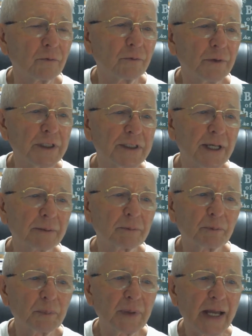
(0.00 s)
resect
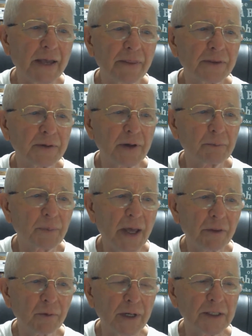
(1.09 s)

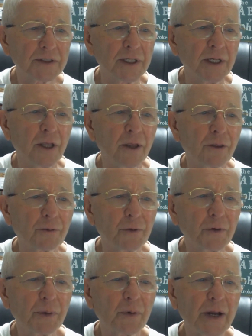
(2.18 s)
pathways through
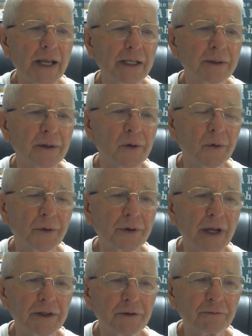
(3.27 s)
the brain,
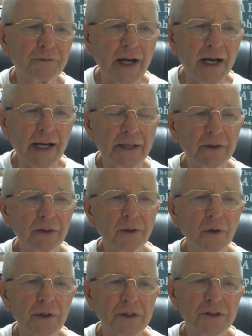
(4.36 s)
and to find the
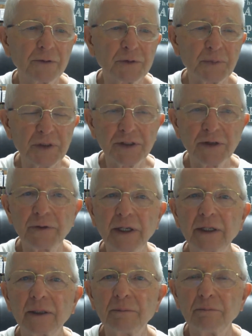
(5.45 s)
locus of
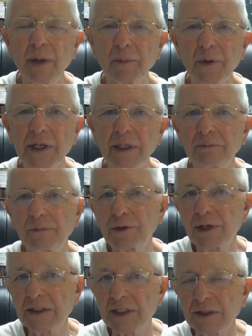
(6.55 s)
specific memory
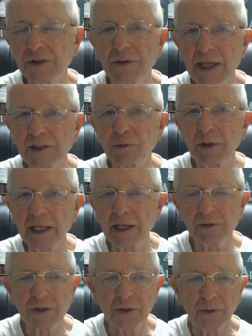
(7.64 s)
traces. So that's what he
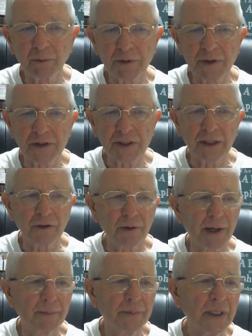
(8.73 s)
was doing with this
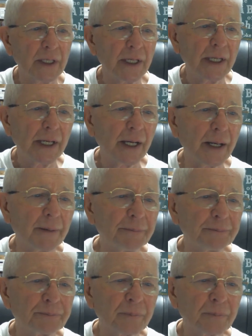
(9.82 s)
engram. And